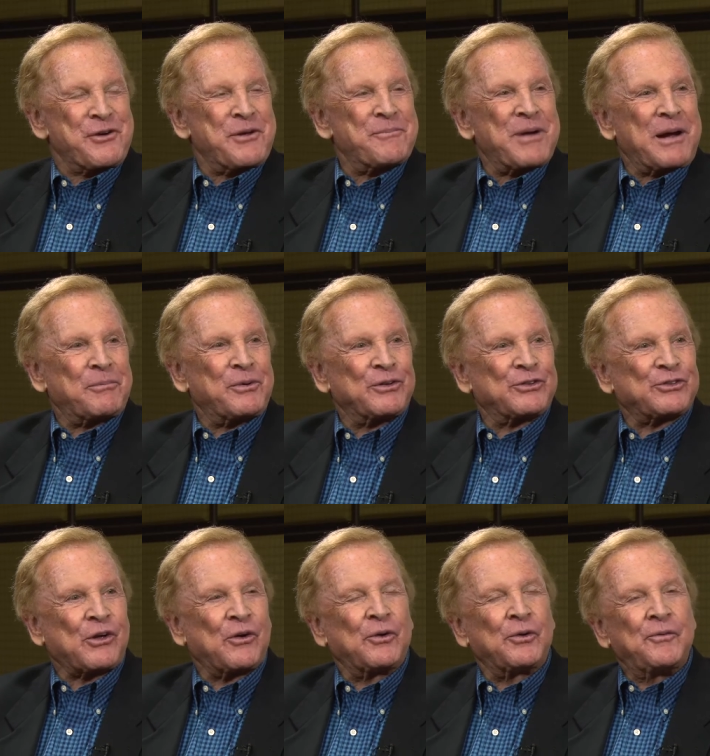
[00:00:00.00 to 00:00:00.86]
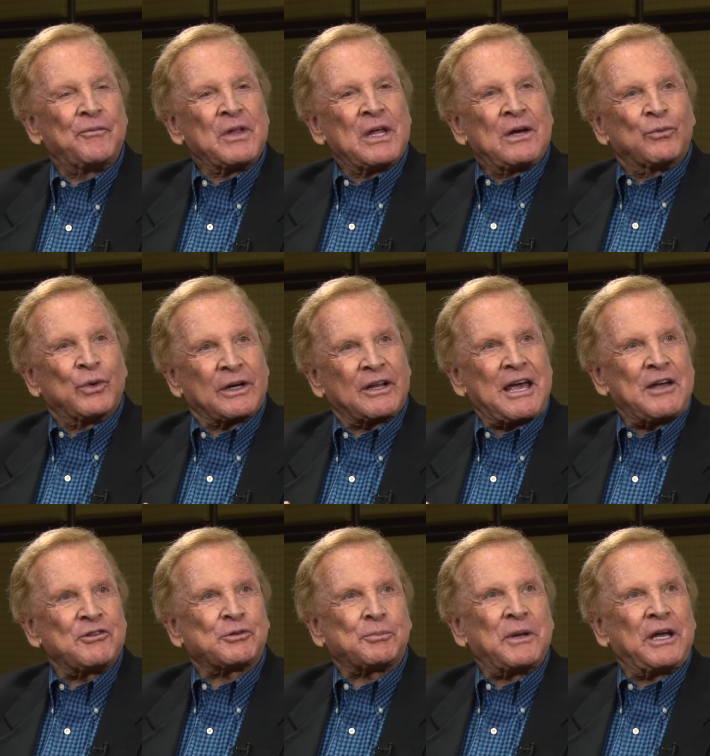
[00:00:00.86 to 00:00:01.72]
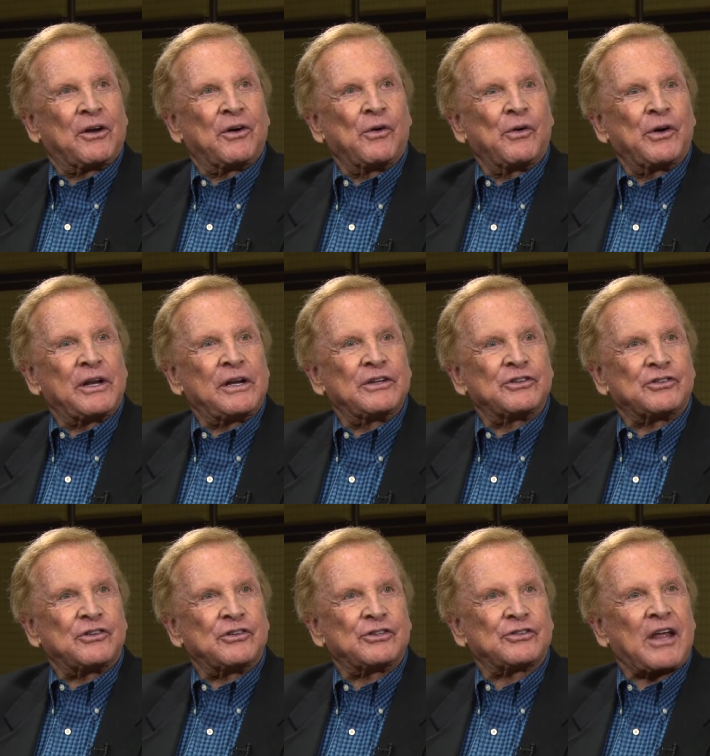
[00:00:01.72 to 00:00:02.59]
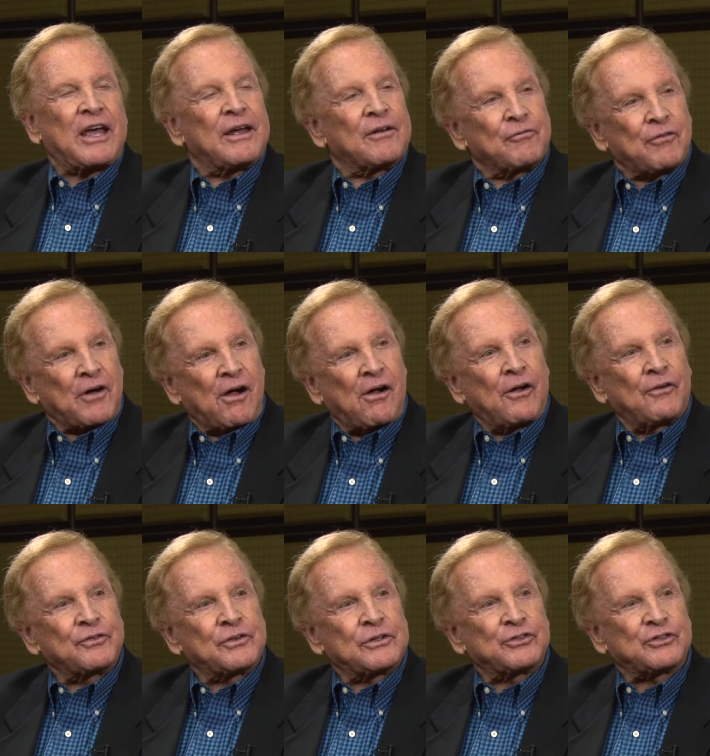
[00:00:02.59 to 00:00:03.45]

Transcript: remember. So what keeps me going is to stay involved,